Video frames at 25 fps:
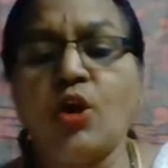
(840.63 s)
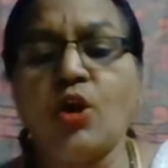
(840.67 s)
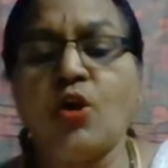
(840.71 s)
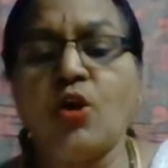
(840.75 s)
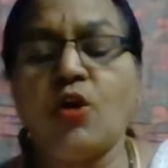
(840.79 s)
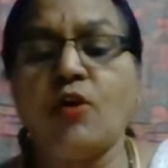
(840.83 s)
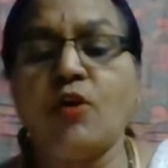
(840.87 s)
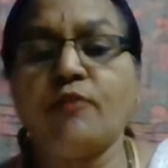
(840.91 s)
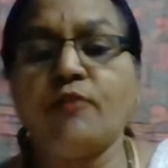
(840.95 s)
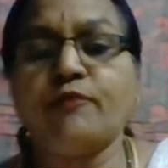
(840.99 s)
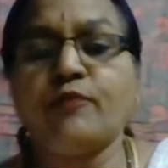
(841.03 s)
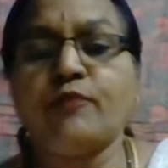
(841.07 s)

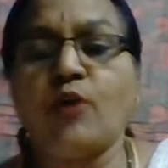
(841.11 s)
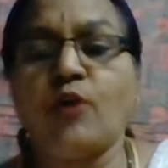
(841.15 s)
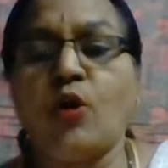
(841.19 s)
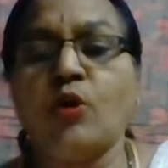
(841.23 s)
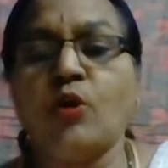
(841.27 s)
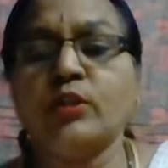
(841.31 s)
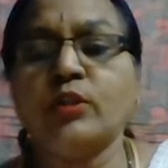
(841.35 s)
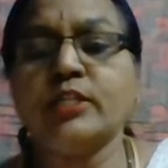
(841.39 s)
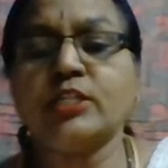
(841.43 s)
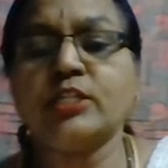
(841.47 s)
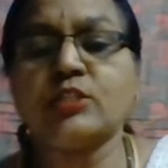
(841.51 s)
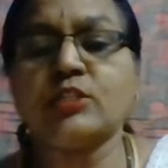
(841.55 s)
of
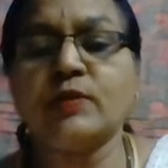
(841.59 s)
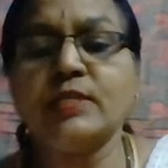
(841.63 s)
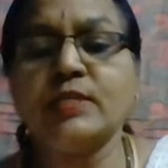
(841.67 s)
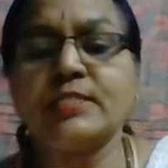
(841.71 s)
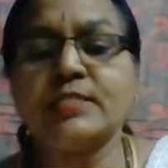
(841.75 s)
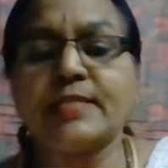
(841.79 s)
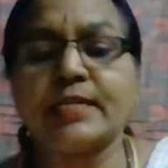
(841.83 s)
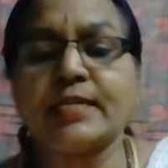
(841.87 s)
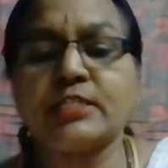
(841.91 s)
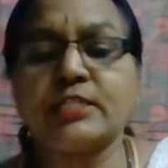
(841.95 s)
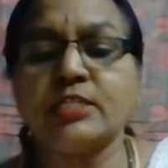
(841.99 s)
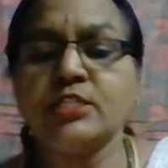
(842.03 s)
all the 3
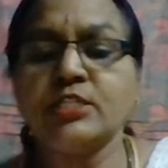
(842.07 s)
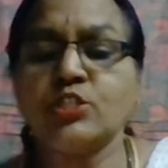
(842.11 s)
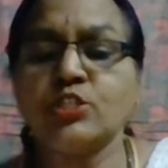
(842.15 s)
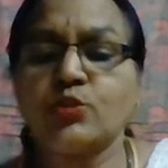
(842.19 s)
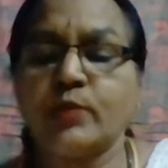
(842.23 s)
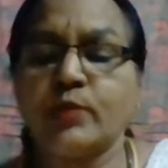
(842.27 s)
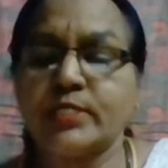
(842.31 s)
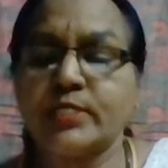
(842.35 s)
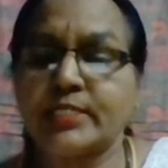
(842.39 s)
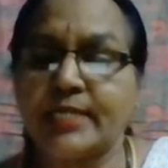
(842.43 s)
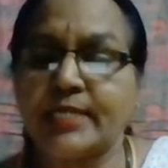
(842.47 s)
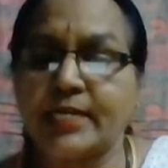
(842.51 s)
sectors
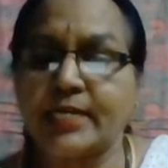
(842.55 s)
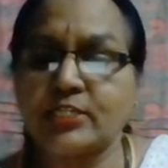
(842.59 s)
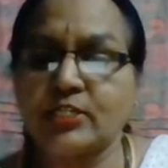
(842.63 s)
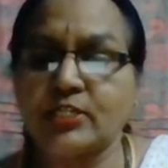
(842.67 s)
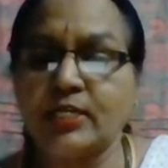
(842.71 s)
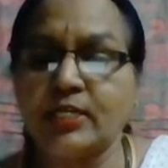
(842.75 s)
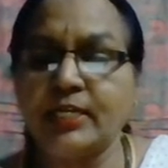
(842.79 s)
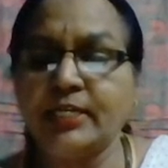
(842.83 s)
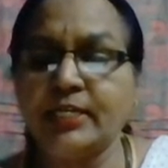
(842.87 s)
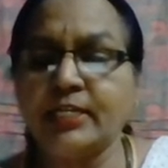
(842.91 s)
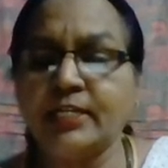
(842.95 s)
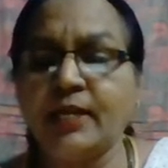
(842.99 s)
towards national
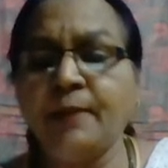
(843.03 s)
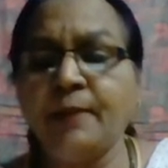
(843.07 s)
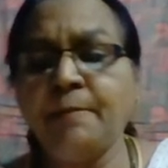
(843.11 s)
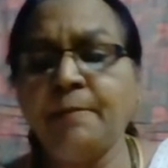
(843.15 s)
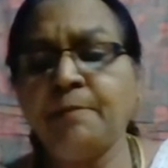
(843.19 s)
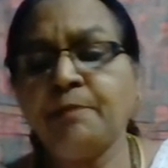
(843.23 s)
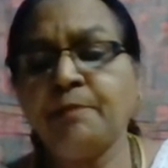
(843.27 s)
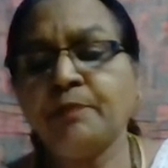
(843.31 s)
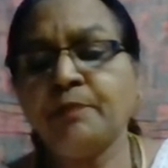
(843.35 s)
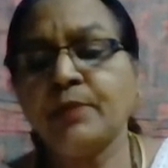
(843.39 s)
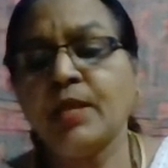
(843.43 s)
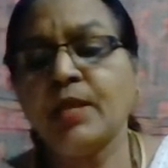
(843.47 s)
income,
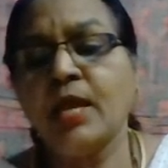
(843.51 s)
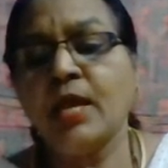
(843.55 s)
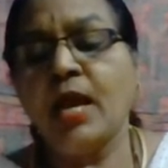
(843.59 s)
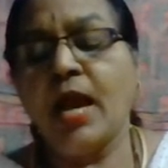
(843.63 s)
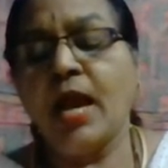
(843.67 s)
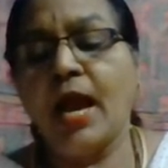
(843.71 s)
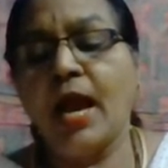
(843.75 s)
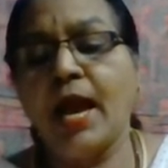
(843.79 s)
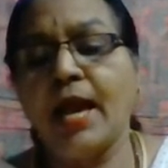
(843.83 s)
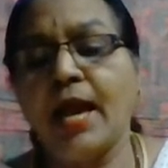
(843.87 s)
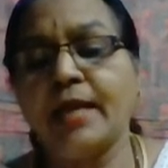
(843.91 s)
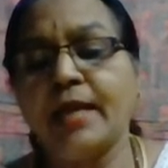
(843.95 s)

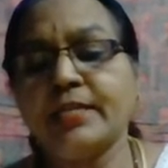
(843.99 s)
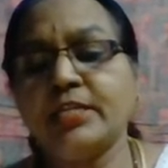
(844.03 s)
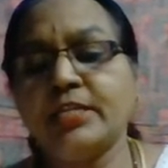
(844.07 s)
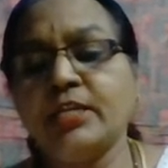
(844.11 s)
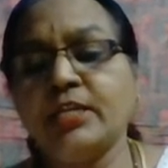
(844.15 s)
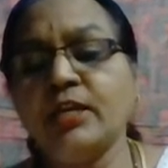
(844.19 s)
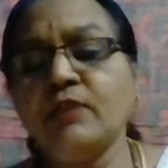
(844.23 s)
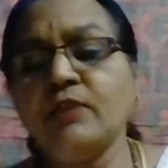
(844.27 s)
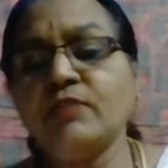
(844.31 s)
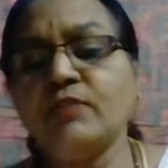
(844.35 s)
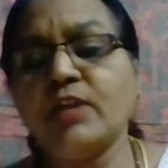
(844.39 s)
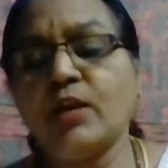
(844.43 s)
and
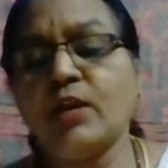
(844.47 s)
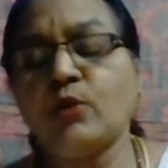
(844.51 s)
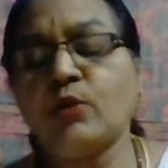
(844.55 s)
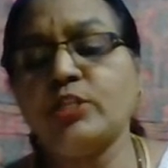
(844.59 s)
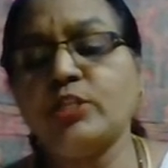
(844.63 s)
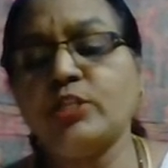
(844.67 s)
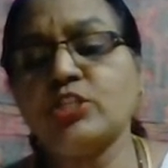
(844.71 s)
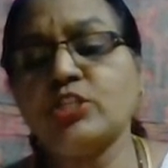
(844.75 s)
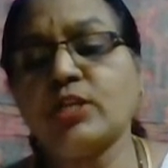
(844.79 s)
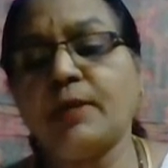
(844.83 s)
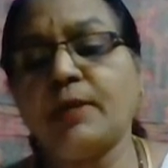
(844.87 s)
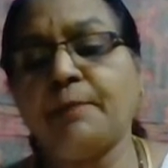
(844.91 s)
here we are going
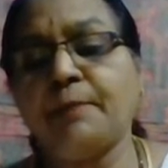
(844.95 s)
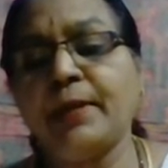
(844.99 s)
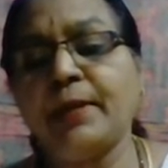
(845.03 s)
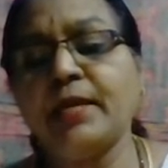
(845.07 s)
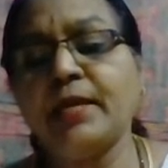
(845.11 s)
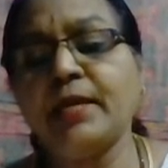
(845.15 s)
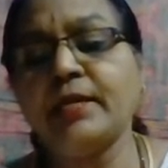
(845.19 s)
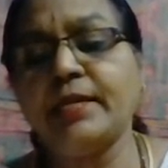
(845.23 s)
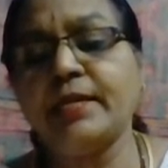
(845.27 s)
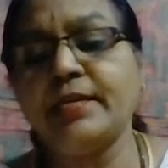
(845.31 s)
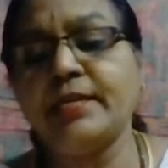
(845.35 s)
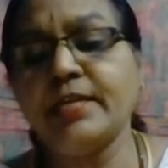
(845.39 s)
to compare
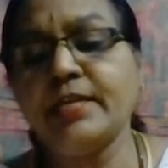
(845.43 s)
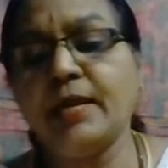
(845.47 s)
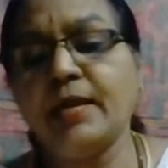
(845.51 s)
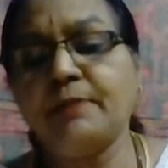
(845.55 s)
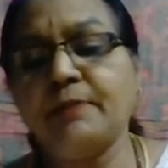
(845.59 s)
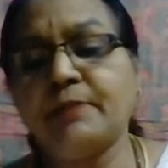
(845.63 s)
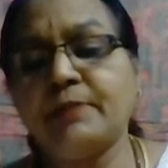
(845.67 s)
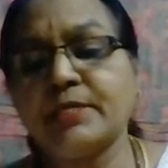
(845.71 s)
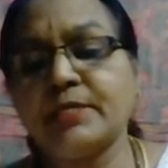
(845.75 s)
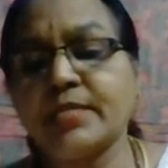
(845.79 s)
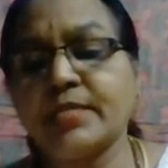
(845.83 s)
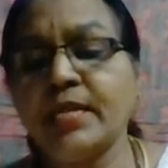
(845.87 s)
India and
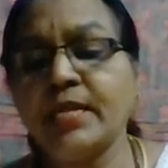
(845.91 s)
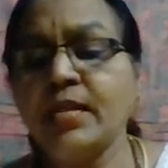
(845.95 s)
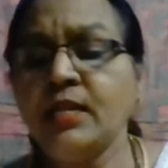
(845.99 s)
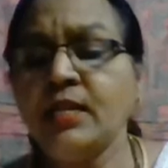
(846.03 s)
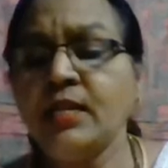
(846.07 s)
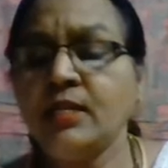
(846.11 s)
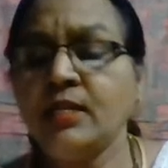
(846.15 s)
Brazil,